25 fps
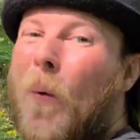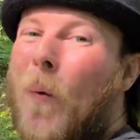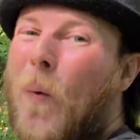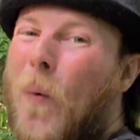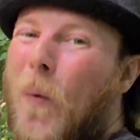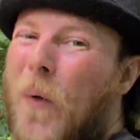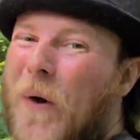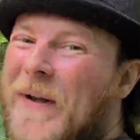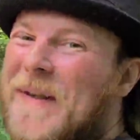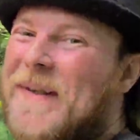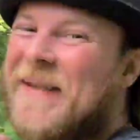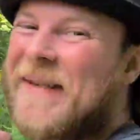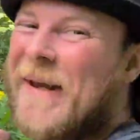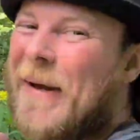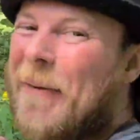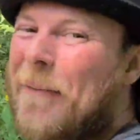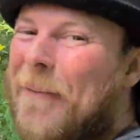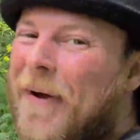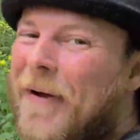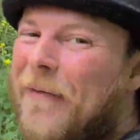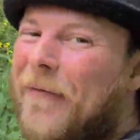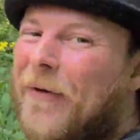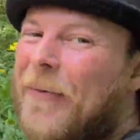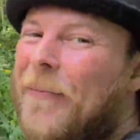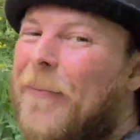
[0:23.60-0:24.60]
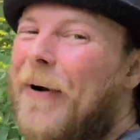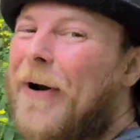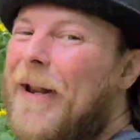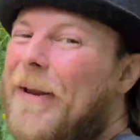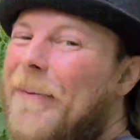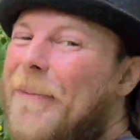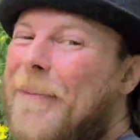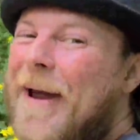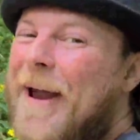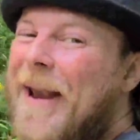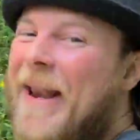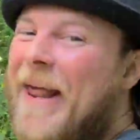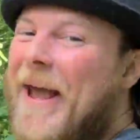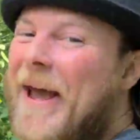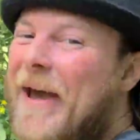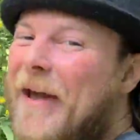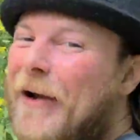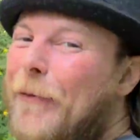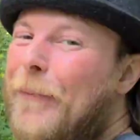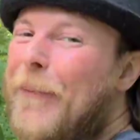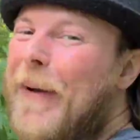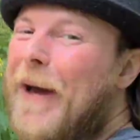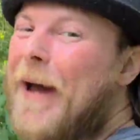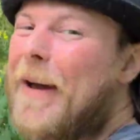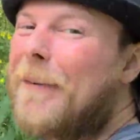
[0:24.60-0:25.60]
What's up, everybody? Mad
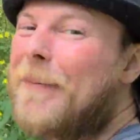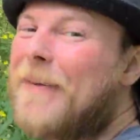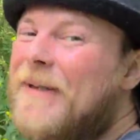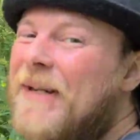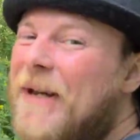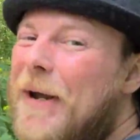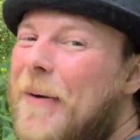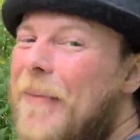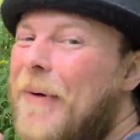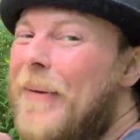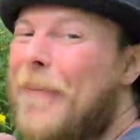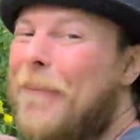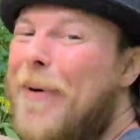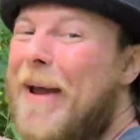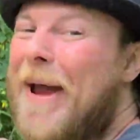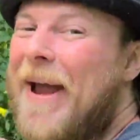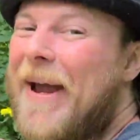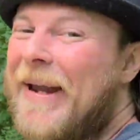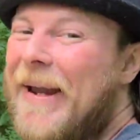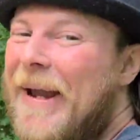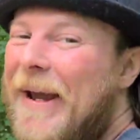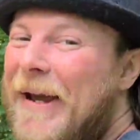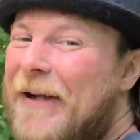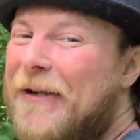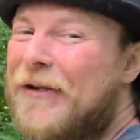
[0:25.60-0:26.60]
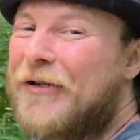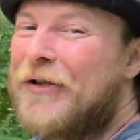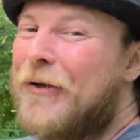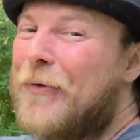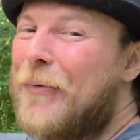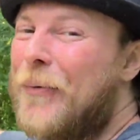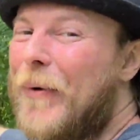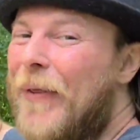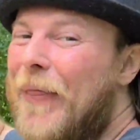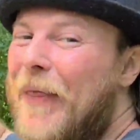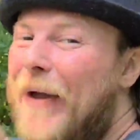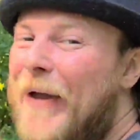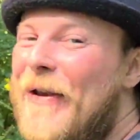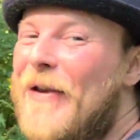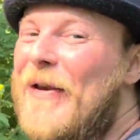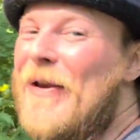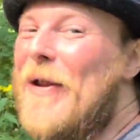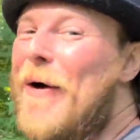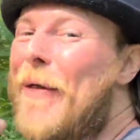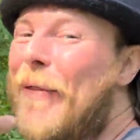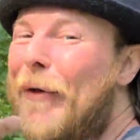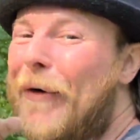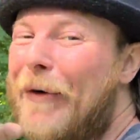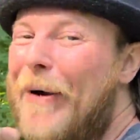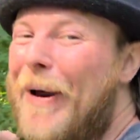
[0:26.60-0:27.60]
Hatter Pops coming back at you with
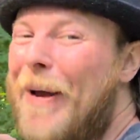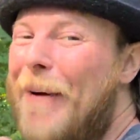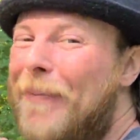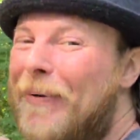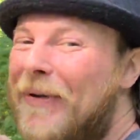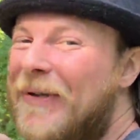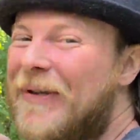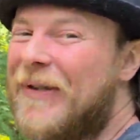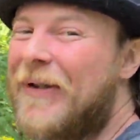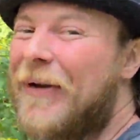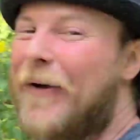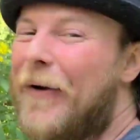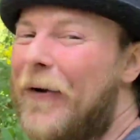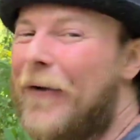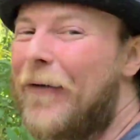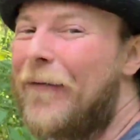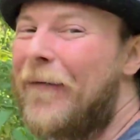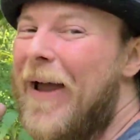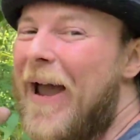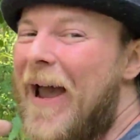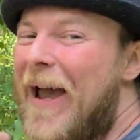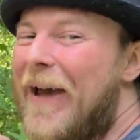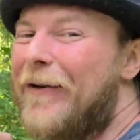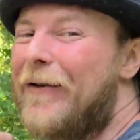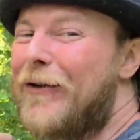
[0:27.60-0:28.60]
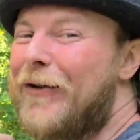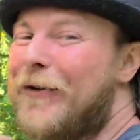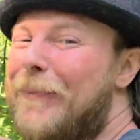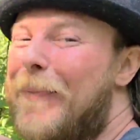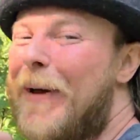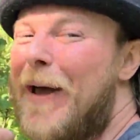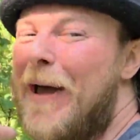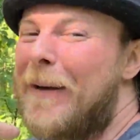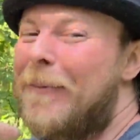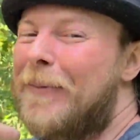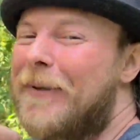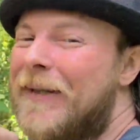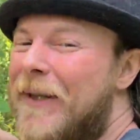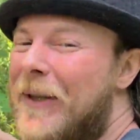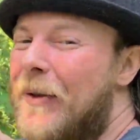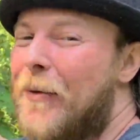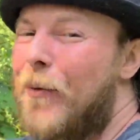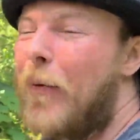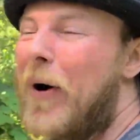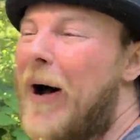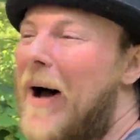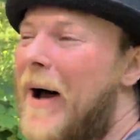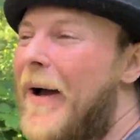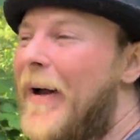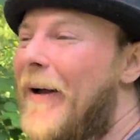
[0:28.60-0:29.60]
another episode of Hatter's Pops in the
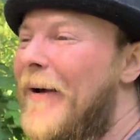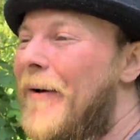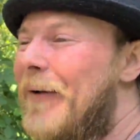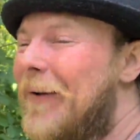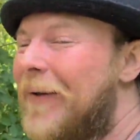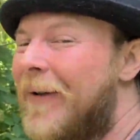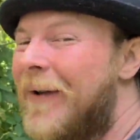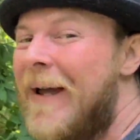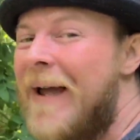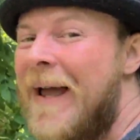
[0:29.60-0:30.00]
Wild.